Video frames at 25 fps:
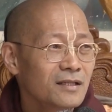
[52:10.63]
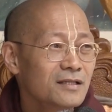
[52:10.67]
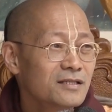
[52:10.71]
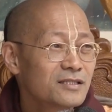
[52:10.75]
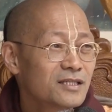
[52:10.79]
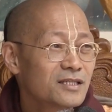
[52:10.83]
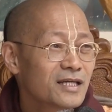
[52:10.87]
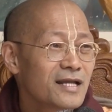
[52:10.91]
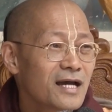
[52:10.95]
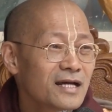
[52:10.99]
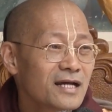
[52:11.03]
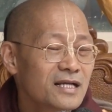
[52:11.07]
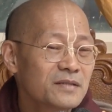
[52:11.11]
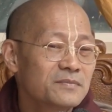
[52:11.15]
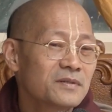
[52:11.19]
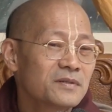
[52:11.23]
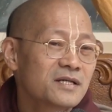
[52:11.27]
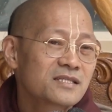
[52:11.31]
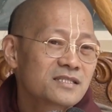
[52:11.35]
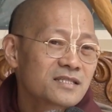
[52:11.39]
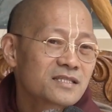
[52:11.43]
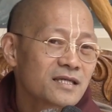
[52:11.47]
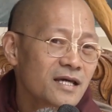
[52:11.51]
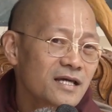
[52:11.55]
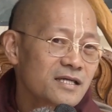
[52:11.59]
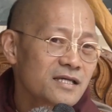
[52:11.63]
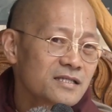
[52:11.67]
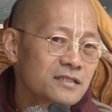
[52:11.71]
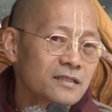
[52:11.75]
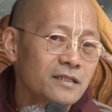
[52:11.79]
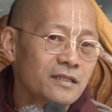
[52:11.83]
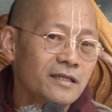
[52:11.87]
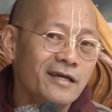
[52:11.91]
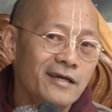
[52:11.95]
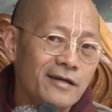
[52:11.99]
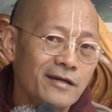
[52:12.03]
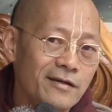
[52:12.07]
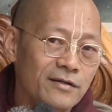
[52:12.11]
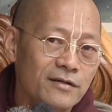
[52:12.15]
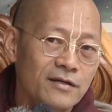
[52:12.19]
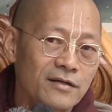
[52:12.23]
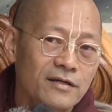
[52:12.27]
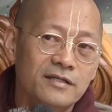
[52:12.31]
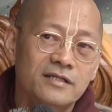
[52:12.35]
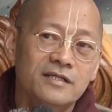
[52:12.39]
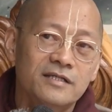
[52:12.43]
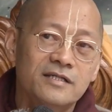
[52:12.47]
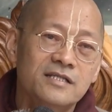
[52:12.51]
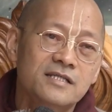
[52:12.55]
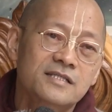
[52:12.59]
Jananiba says he
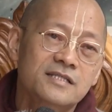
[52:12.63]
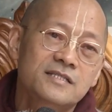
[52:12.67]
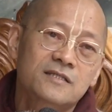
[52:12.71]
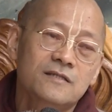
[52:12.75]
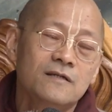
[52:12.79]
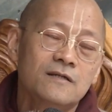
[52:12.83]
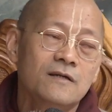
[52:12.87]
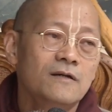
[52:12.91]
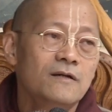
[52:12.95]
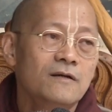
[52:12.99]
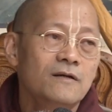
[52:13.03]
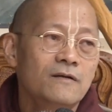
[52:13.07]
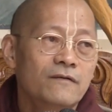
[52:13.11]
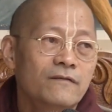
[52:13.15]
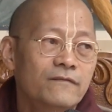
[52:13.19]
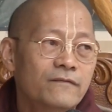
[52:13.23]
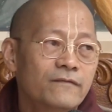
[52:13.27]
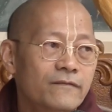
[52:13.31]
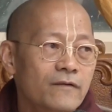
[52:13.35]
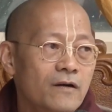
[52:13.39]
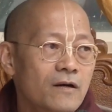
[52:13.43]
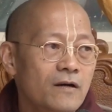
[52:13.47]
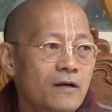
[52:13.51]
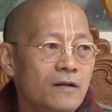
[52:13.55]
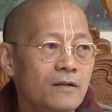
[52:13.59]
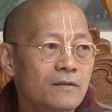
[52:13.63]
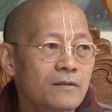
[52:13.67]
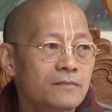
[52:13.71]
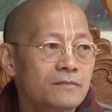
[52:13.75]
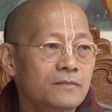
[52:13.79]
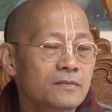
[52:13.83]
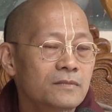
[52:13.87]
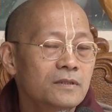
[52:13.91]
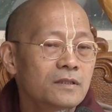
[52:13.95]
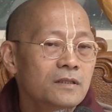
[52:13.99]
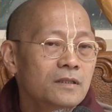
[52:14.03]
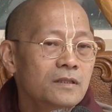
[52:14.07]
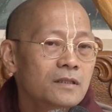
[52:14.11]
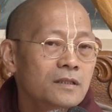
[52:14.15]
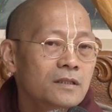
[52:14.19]
heard this from